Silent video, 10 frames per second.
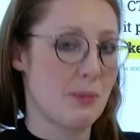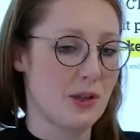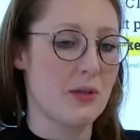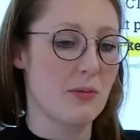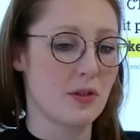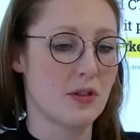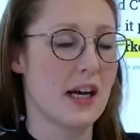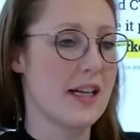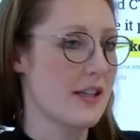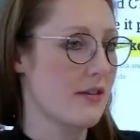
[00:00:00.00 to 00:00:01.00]
possible. The
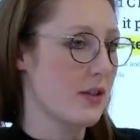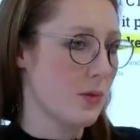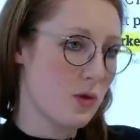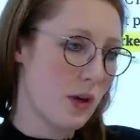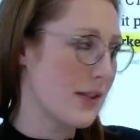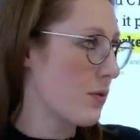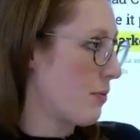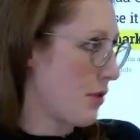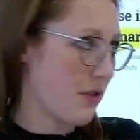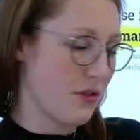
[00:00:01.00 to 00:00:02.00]
idea is we're trying to
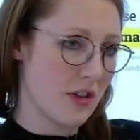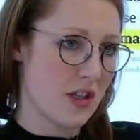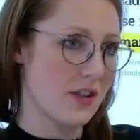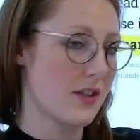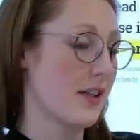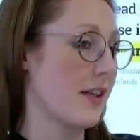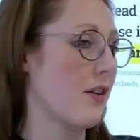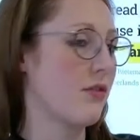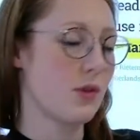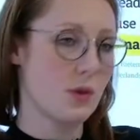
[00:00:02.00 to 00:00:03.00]
improve efficiency.
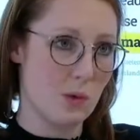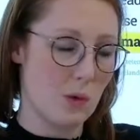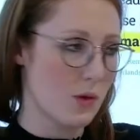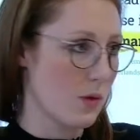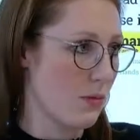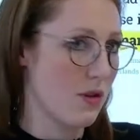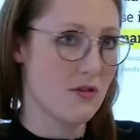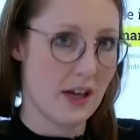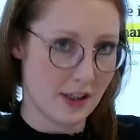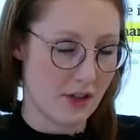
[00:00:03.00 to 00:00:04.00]
Of course, we want to improve
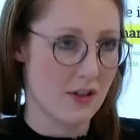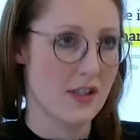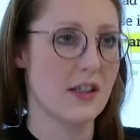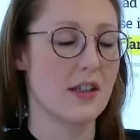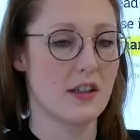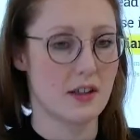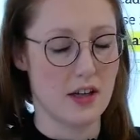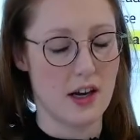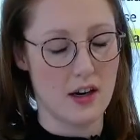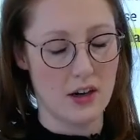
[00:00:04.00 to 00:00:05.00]
accuracy and
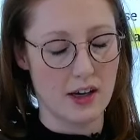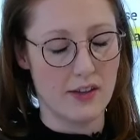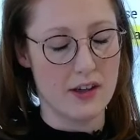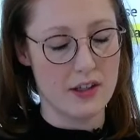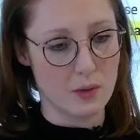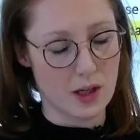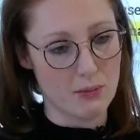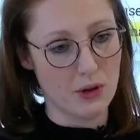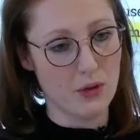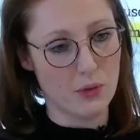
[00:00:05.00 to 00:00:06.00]
that as well,
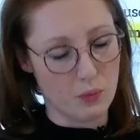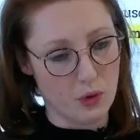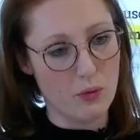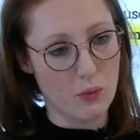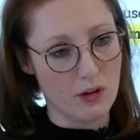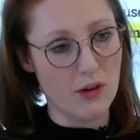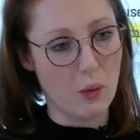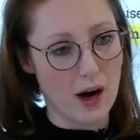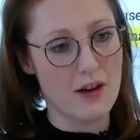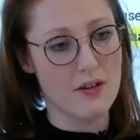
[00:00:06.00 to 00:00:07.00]
but we're
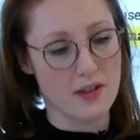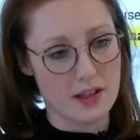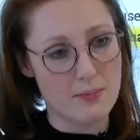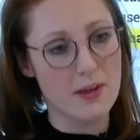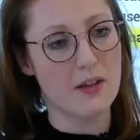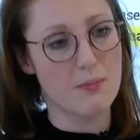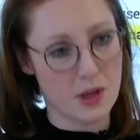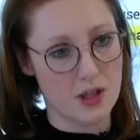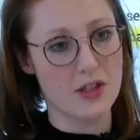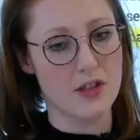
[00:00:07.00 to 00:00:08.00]
aware of this big
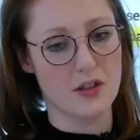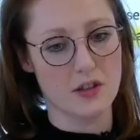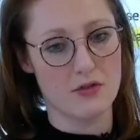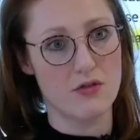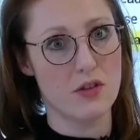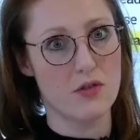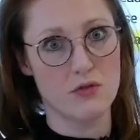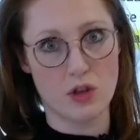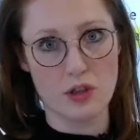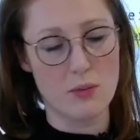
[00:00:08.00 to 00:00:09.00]
burden of
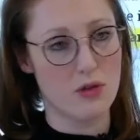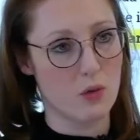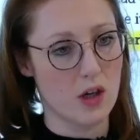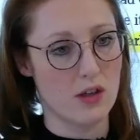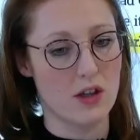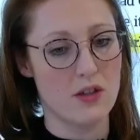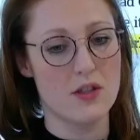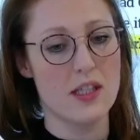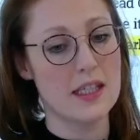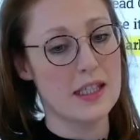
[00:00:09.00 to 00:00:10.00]
volume of
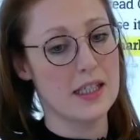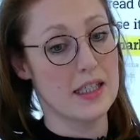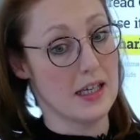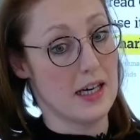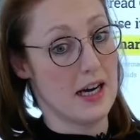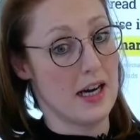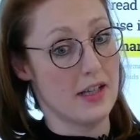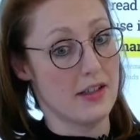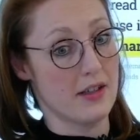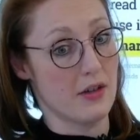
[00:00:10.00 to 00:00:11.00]
workload,
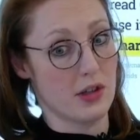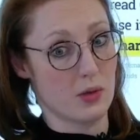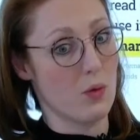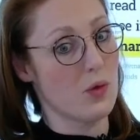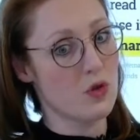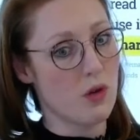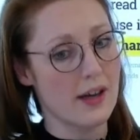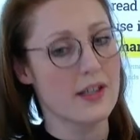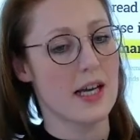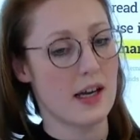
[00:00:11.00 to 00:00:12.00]
and that's what we're
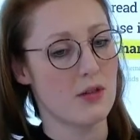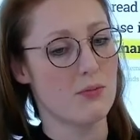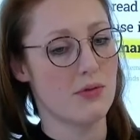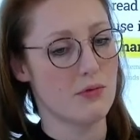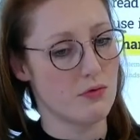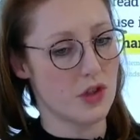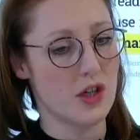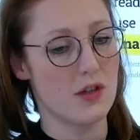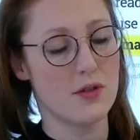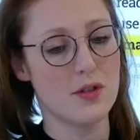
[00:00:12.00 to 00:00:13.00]
trying to help
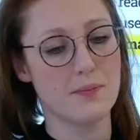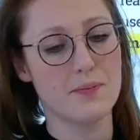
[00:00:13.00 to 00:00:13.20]
reduce.